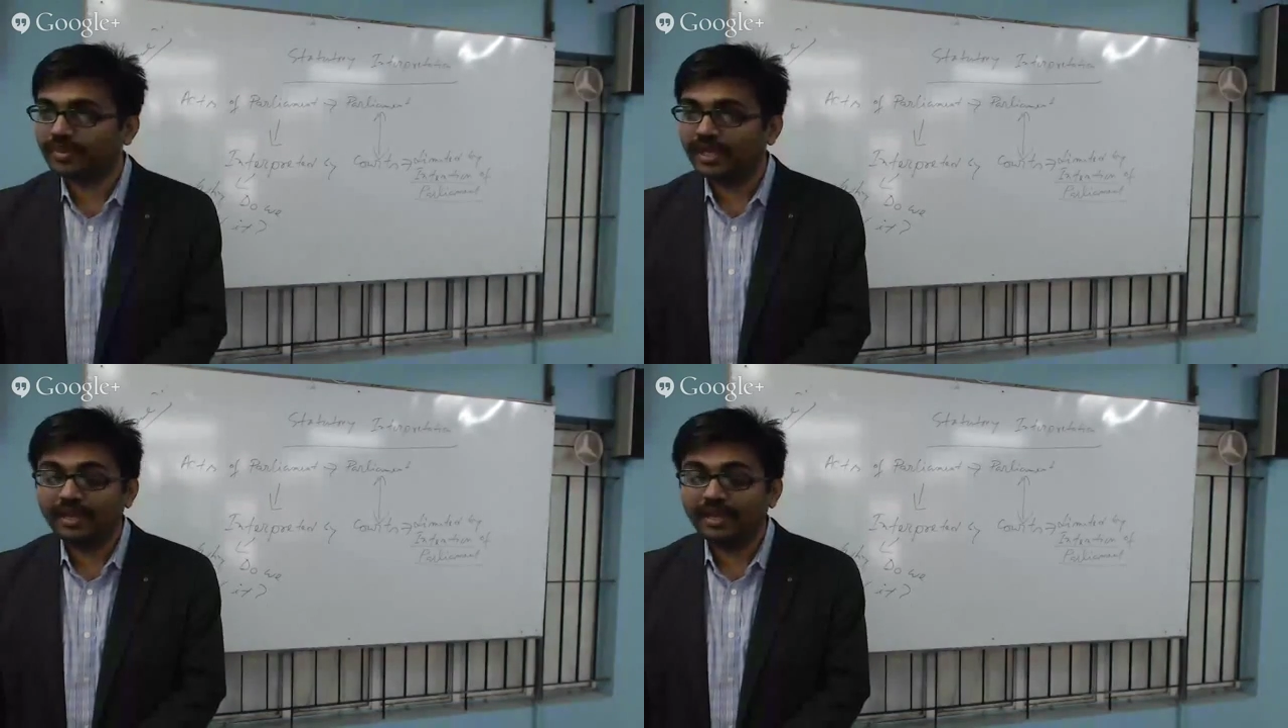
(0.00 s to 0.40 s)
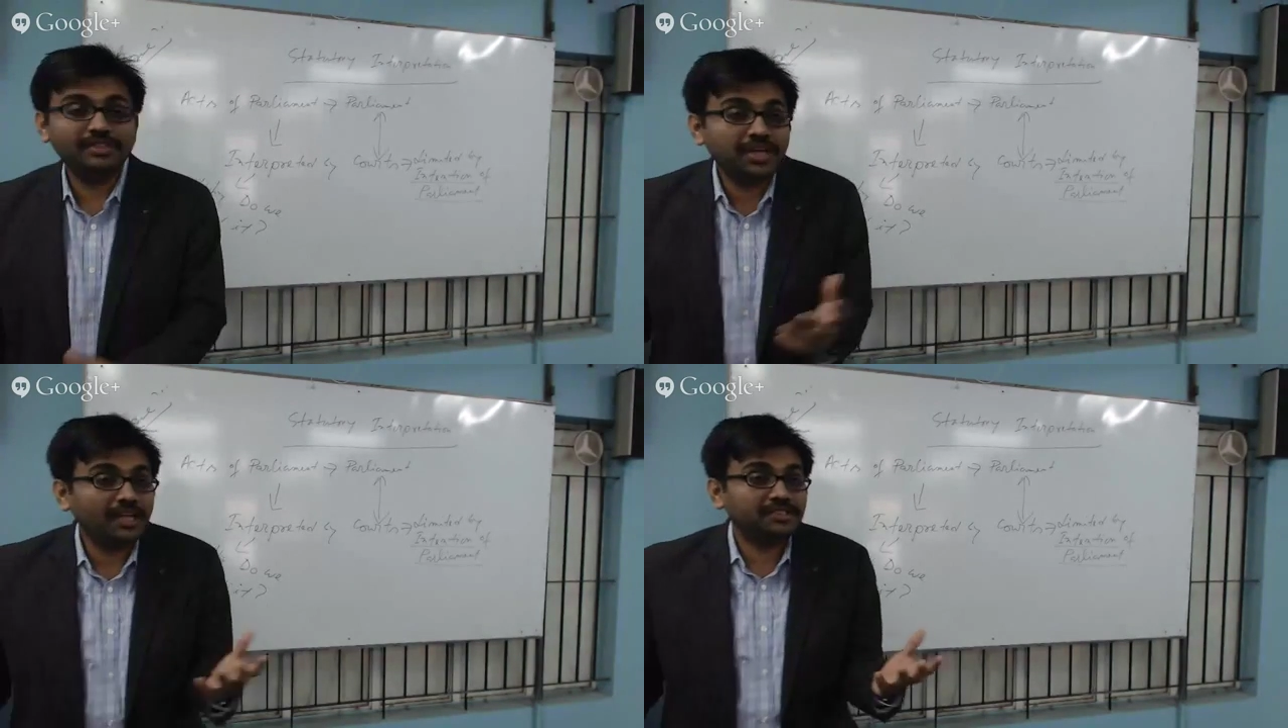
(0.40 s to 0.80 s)
If the
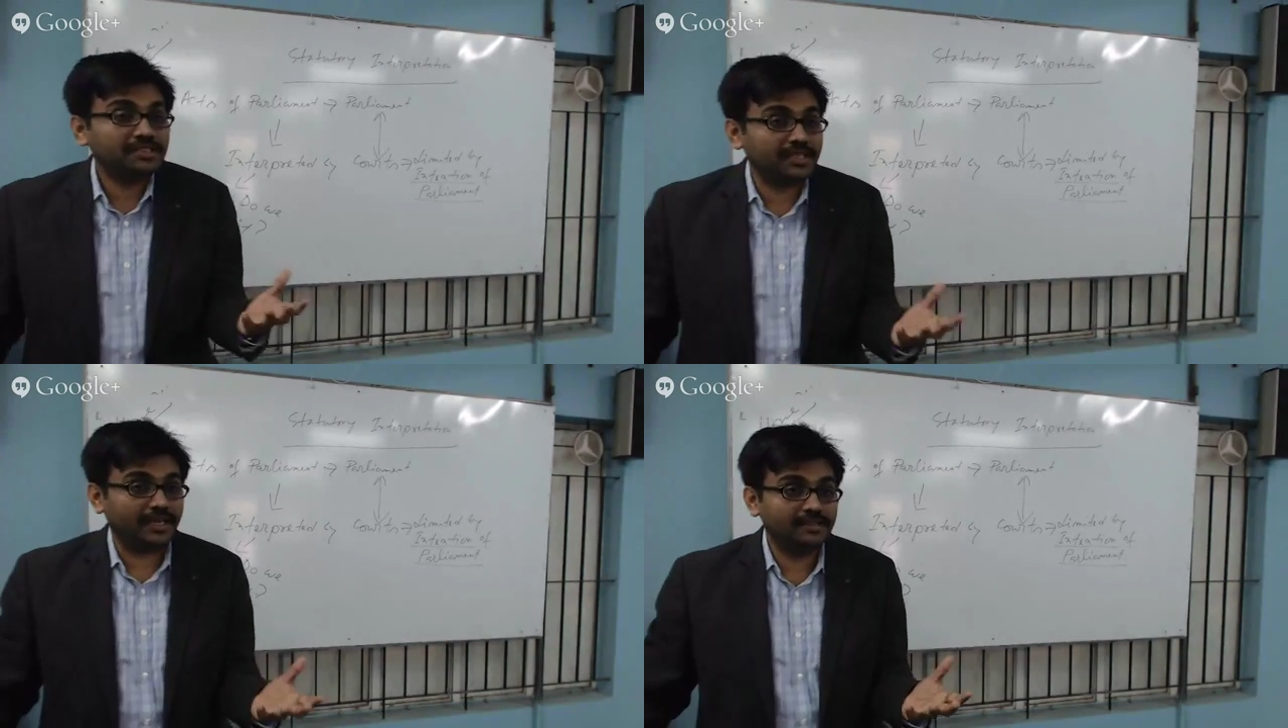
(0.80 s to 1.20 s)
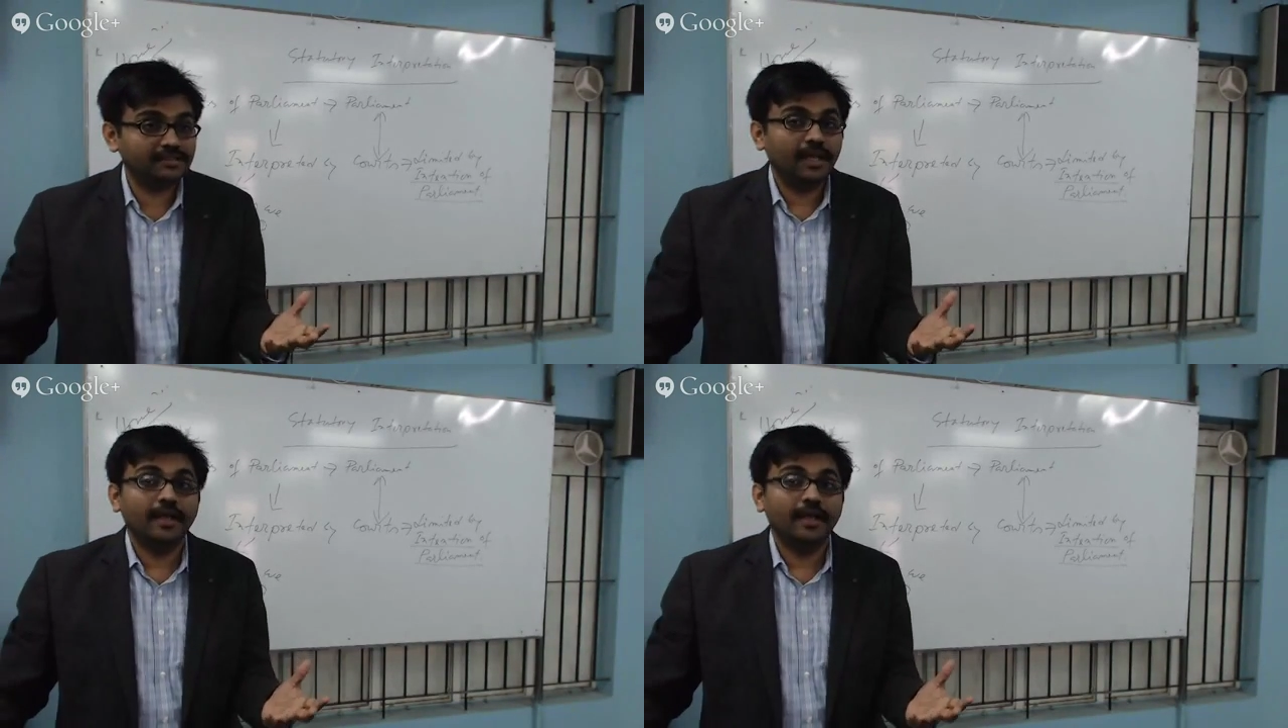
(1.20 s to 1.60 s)
judge thinks
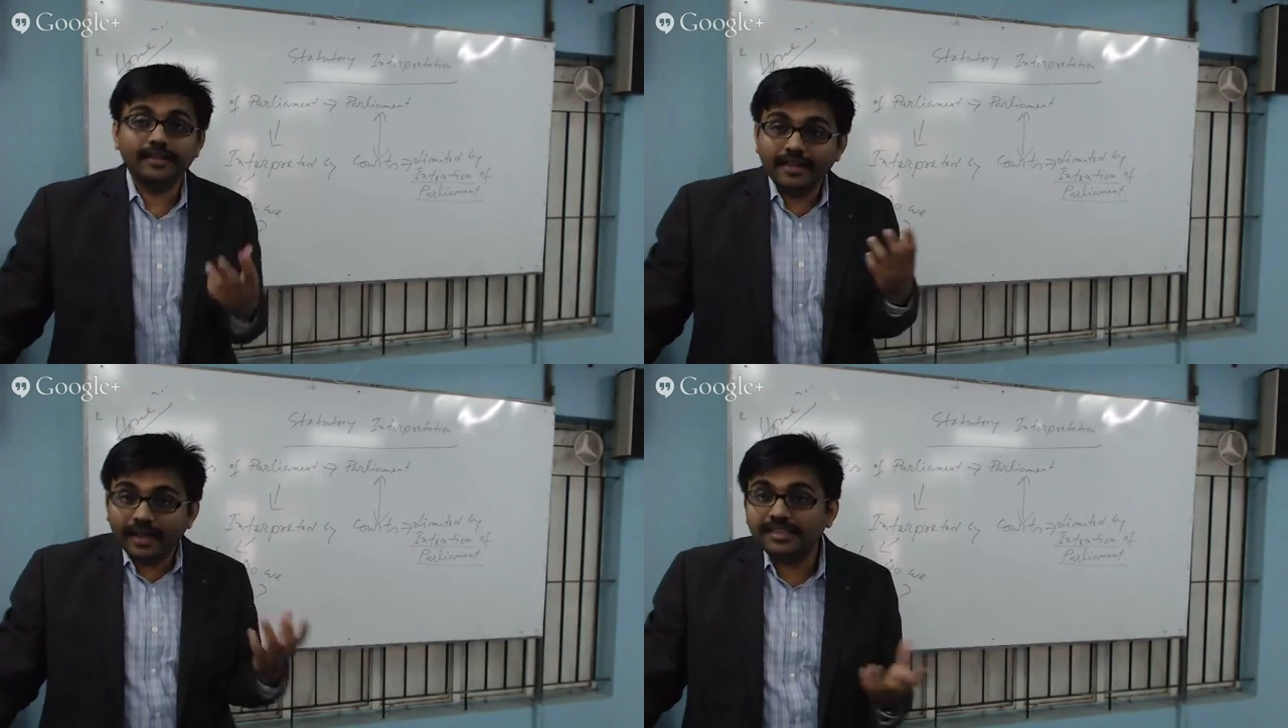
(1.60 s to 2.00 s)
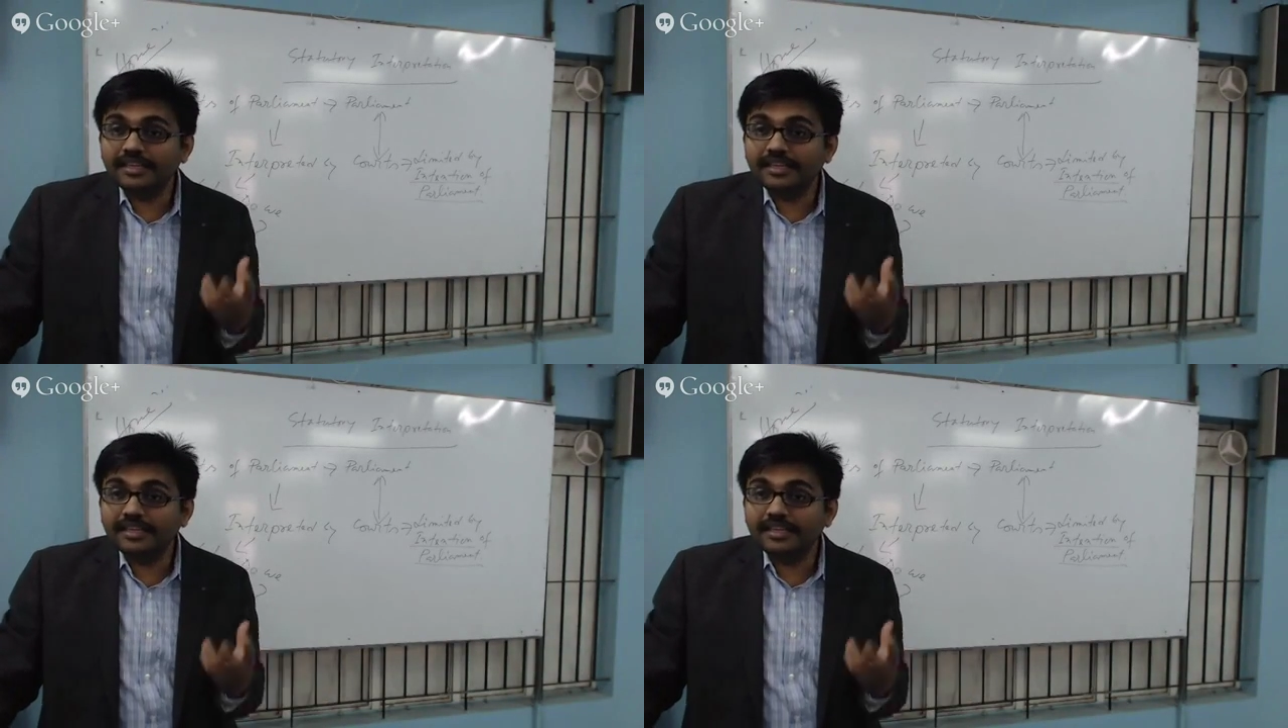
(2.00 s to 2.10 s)
that yes,